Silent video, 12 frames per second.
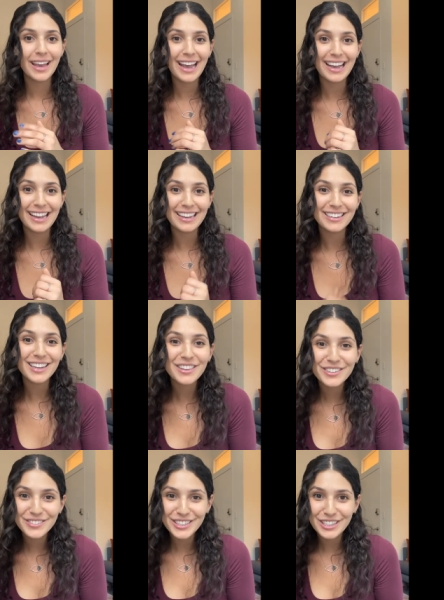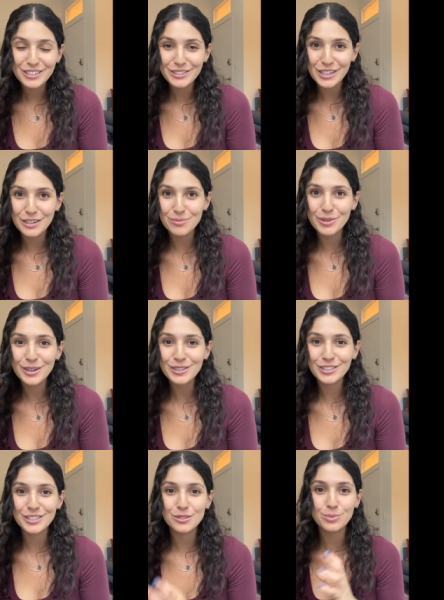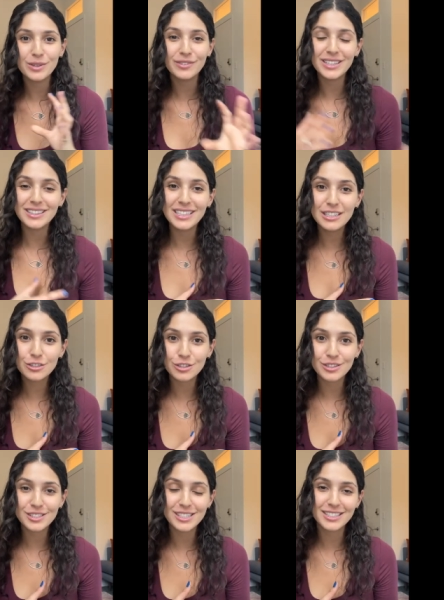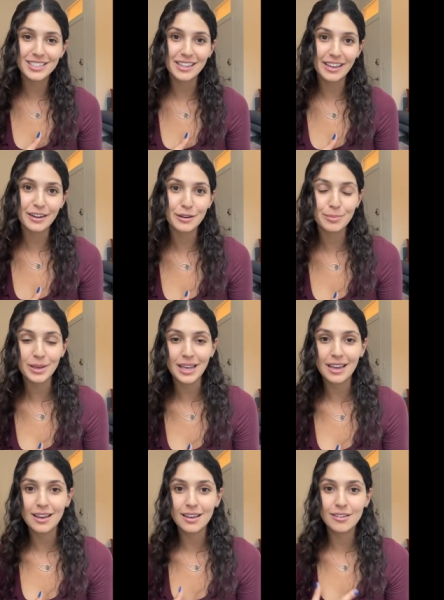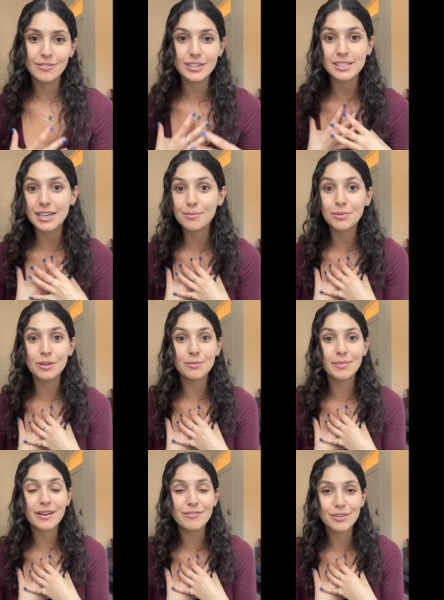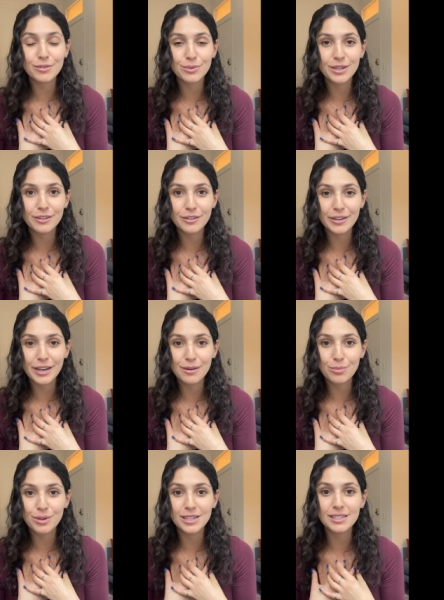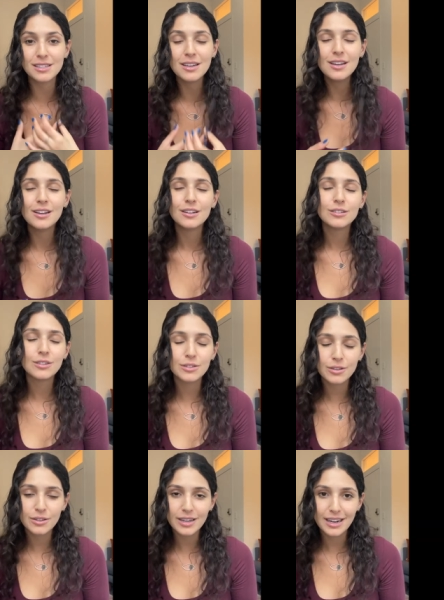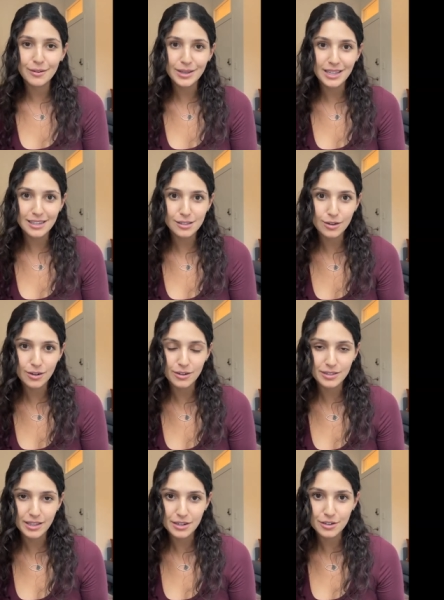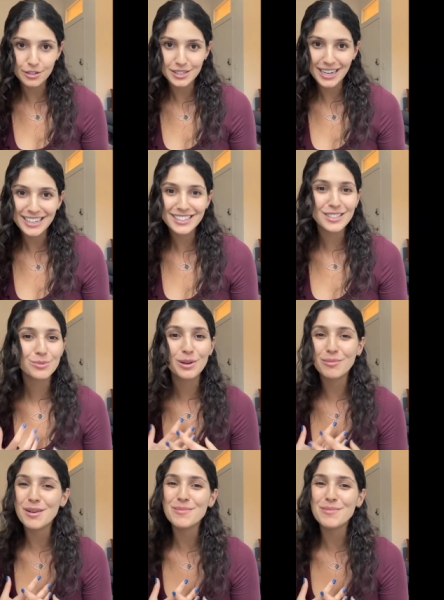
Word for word: A, another really unique approach is weaving dichos into therapy. For example, my favorite one growing up was No todo en la vida es color de rosas. It's one my